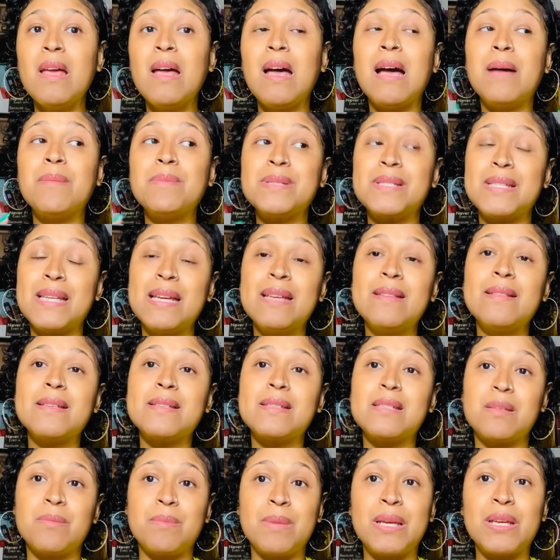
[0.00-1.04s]
I'm saying this
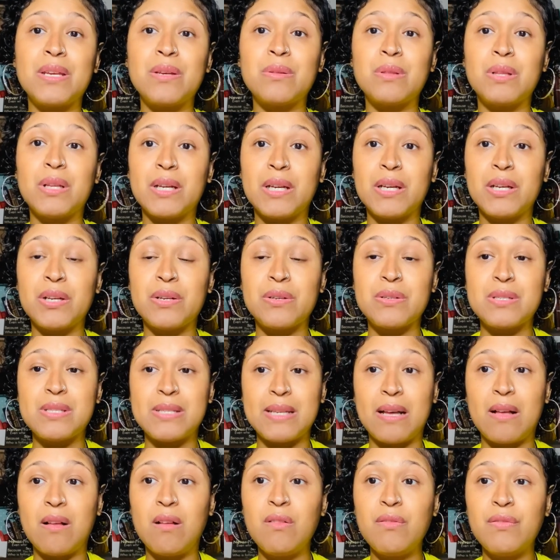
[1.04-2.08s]
to make you look at
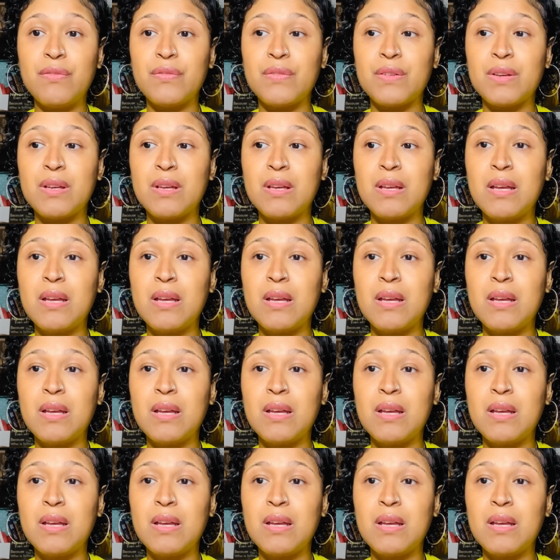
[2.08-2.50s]
yourself,